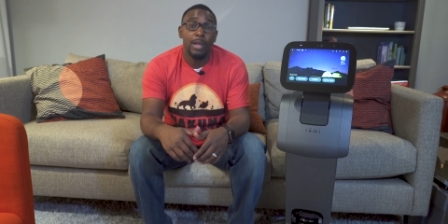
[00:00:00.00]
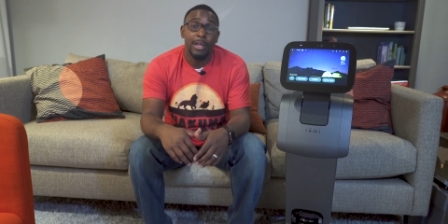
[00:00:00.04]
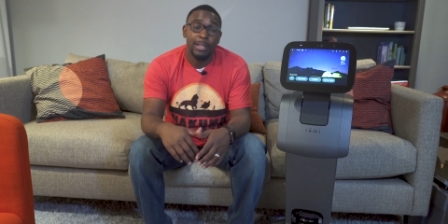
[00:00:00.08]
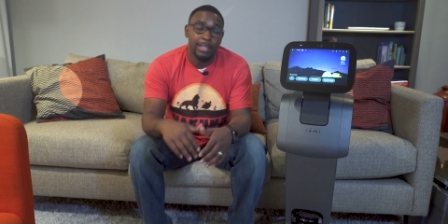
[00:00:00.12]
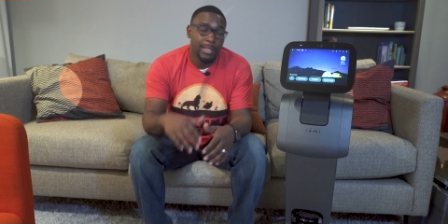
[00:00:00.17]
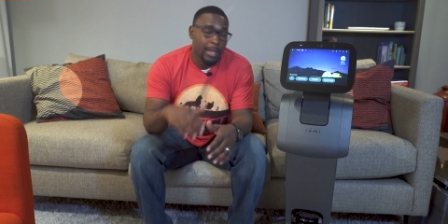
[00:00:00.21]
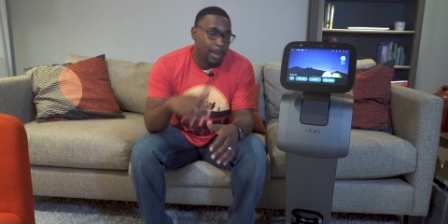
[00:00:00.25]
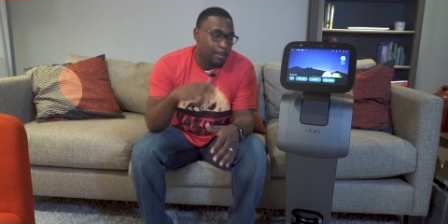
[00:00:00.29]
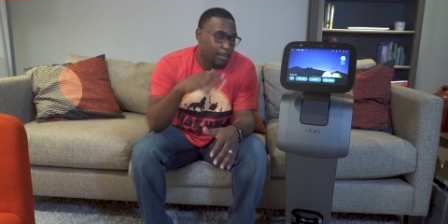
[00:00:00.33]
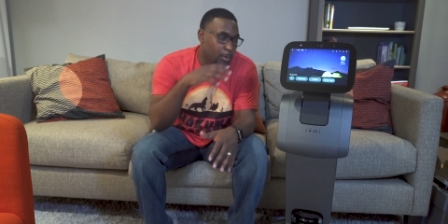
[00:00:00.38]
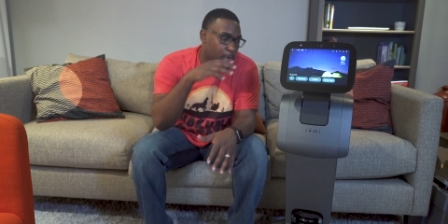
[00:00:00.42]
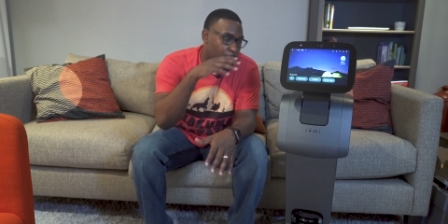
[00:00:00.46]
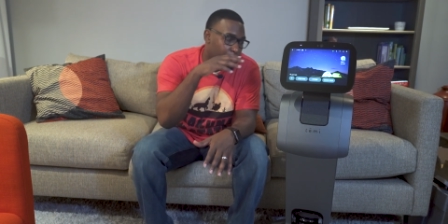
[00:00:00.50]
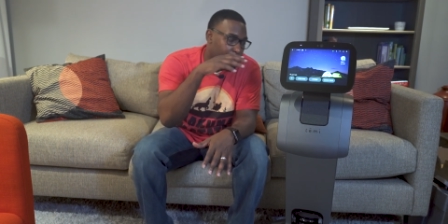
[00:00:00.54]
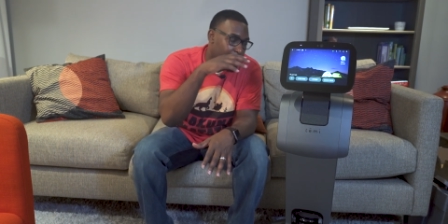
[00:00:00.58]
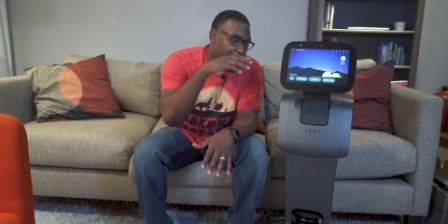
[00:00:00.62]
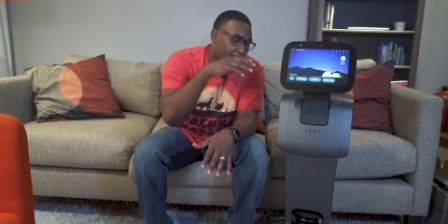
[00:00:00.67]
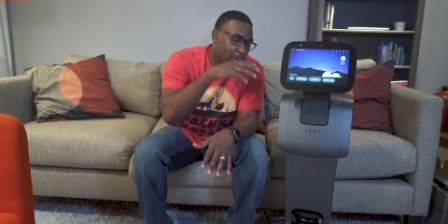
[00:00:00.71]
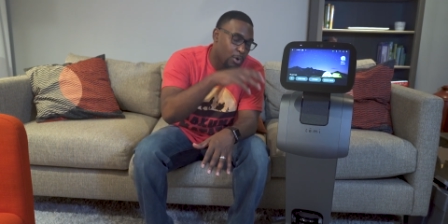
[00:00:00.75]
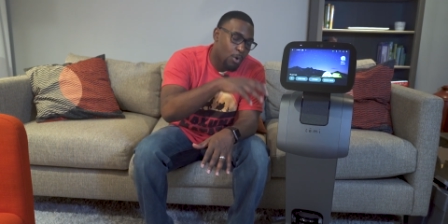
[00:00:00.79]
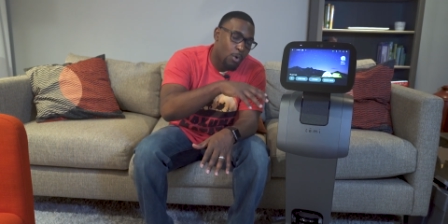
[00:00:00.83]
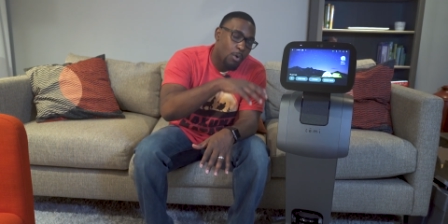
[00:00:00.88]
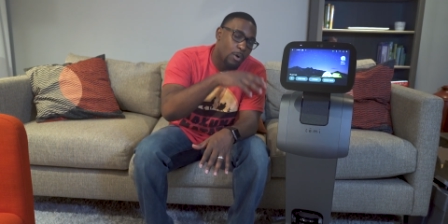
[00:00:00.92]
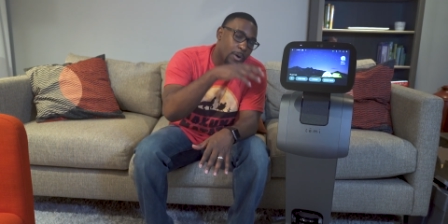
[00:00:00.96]
that I'm gonna be
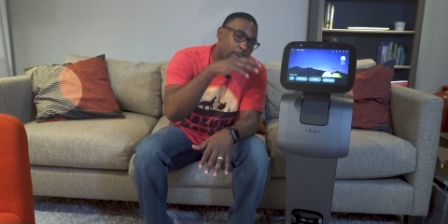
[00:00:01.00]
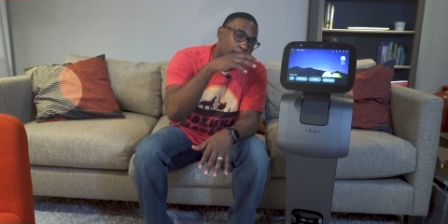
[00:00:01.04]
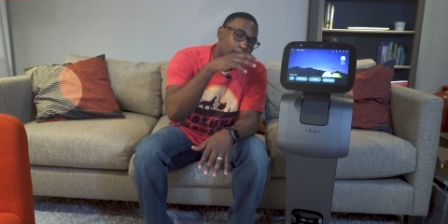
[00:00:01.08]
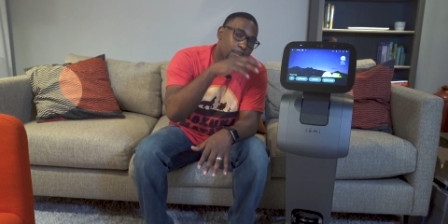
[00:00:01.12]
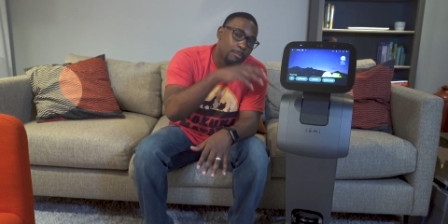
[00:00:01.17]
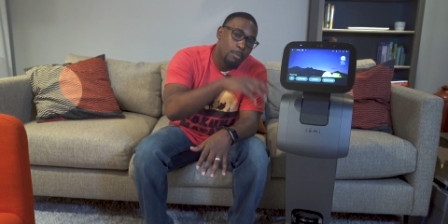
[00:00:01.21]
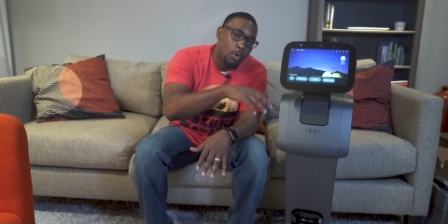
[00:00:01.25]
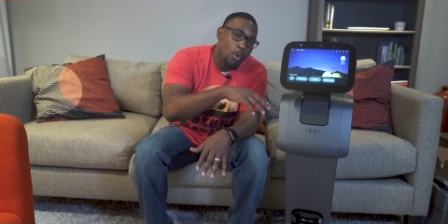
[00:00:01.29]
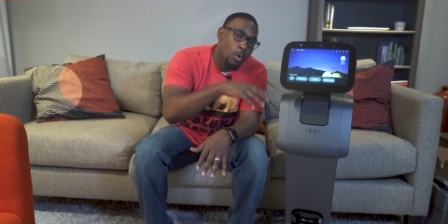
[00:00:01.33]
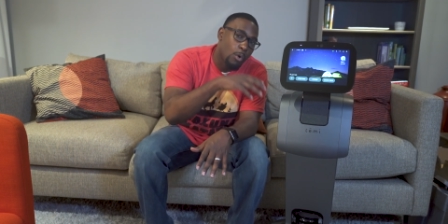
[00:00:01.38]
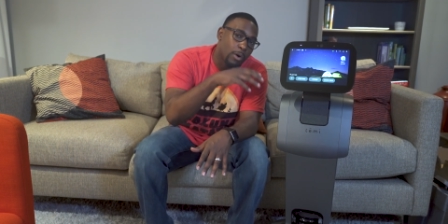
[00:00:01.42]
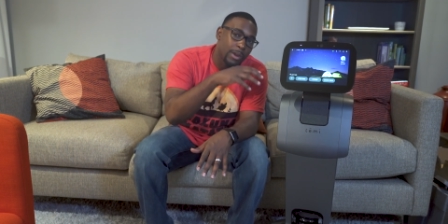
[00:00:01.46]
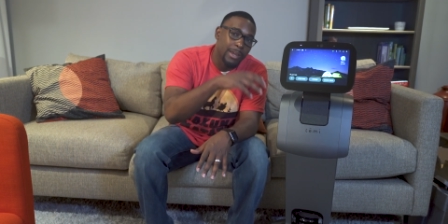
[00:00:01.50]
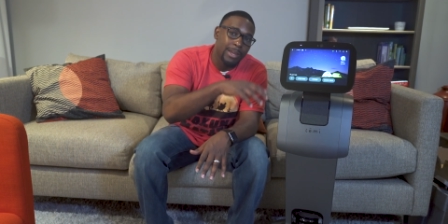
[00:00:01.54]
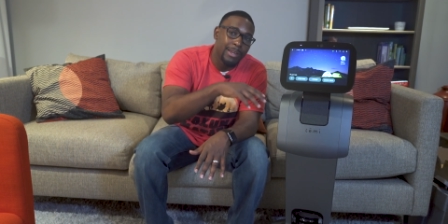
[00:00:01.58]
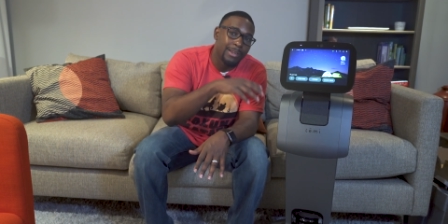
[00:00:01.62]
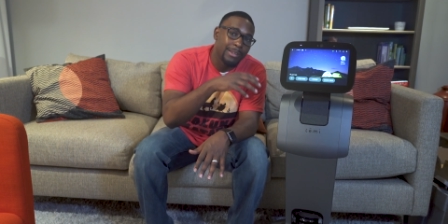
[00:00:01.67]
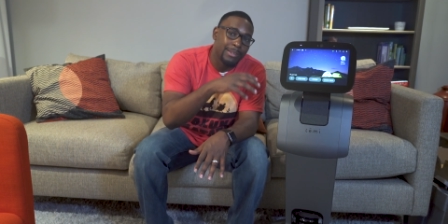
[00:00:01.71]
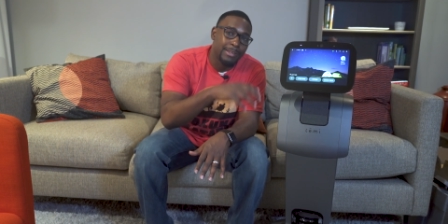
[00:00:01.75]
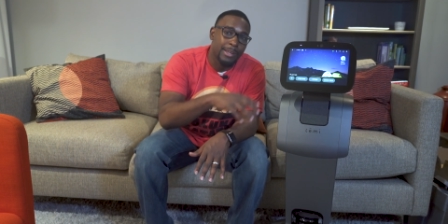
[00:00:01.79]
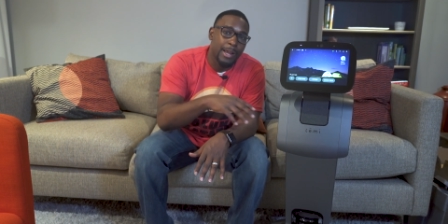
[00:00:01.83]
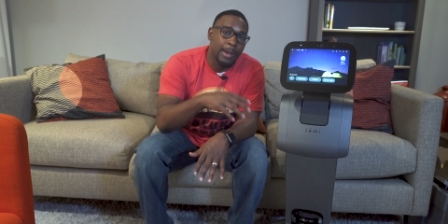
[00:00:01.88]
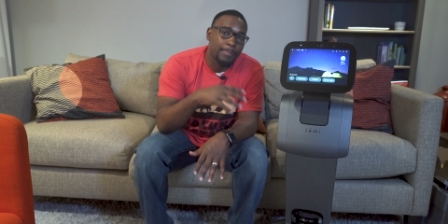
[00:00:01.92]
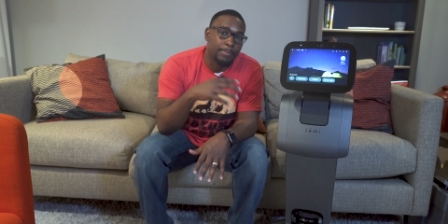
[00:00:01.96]
going more
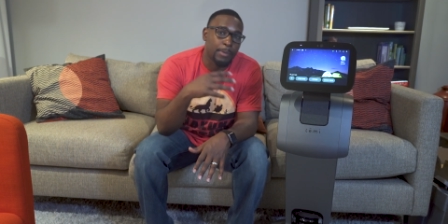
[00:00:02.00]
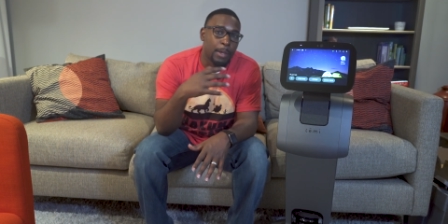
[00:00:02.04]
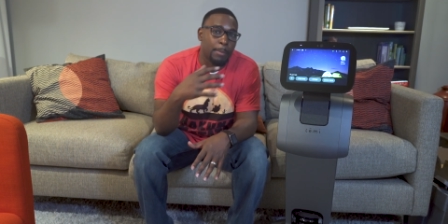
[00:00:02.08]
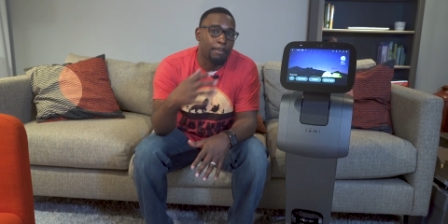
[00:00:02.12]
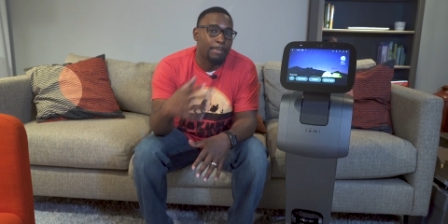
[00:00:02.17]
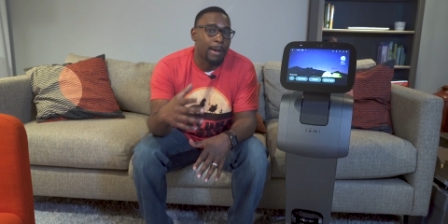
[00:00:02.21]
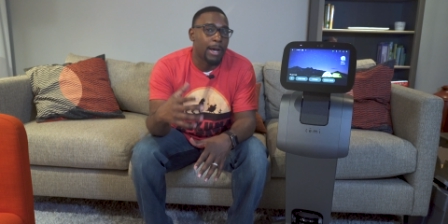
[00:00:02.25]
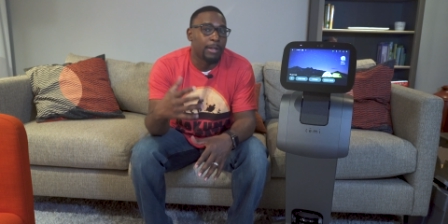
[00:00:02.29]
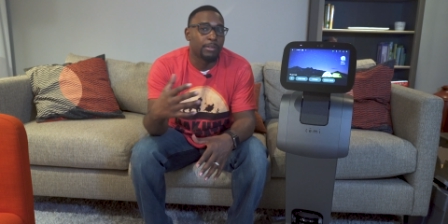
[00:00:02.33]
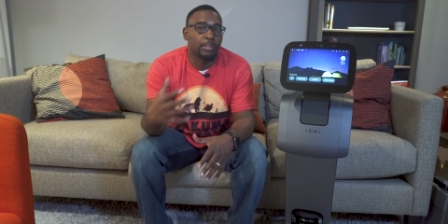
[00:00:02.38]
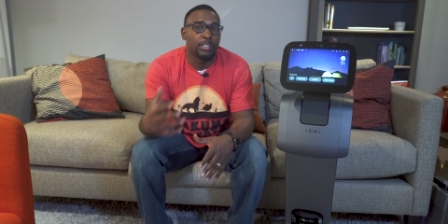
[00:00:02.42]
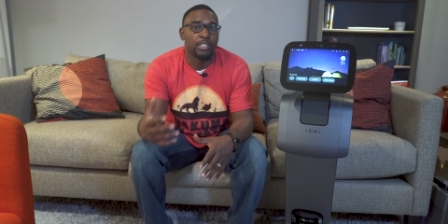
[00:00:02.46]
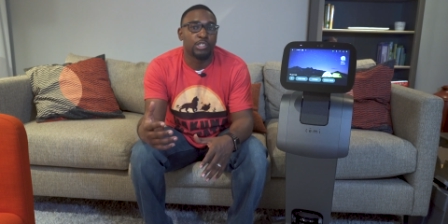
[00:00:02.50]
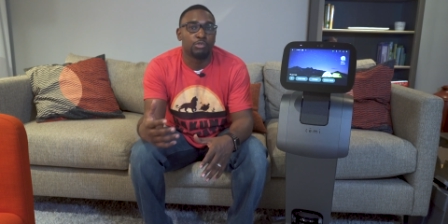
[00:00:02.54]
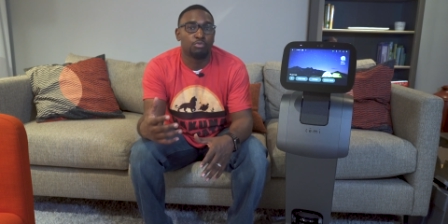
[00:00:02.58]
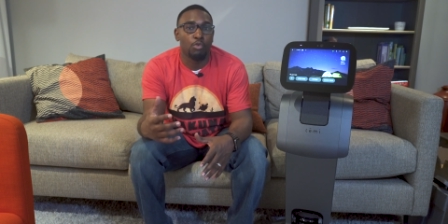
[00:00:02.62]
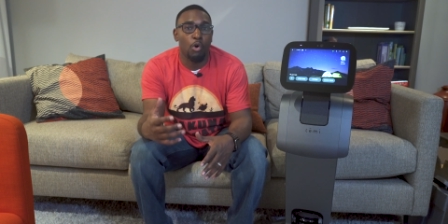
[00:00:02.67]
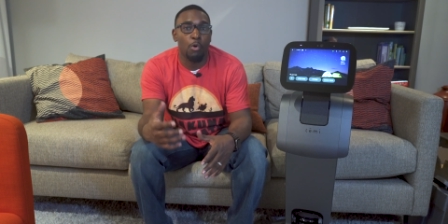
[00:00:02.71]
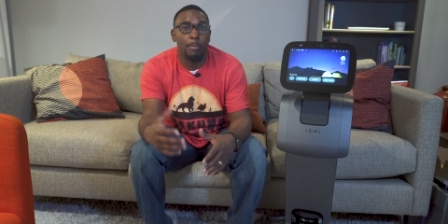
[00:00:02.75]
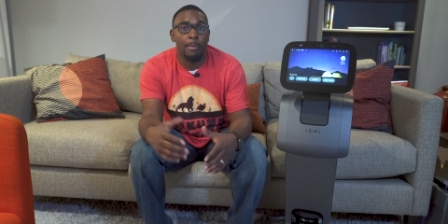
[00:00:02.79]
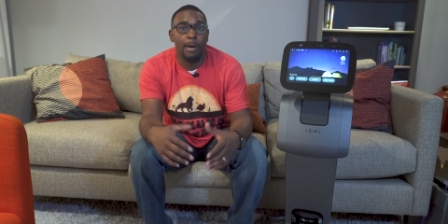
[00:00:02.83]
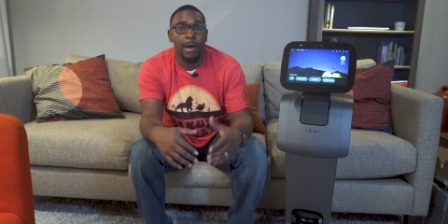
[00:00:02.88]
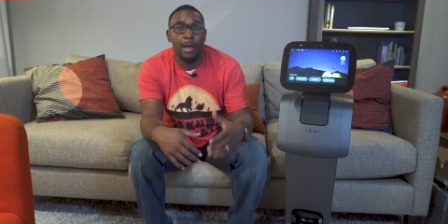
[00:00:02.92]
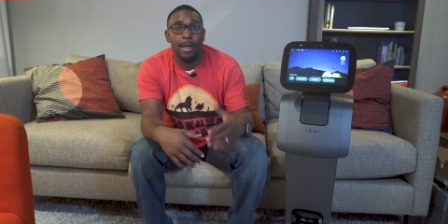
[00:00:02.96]
in depth about this
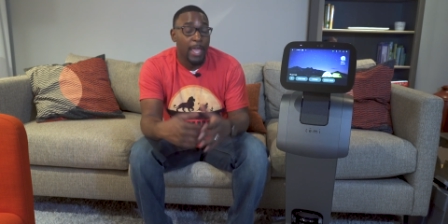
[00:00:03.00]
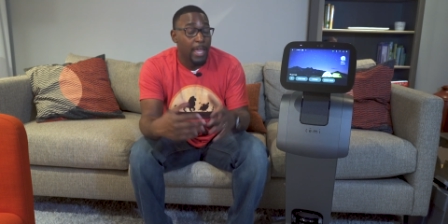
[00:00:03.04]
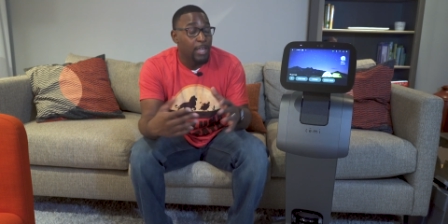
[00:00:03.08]
robot.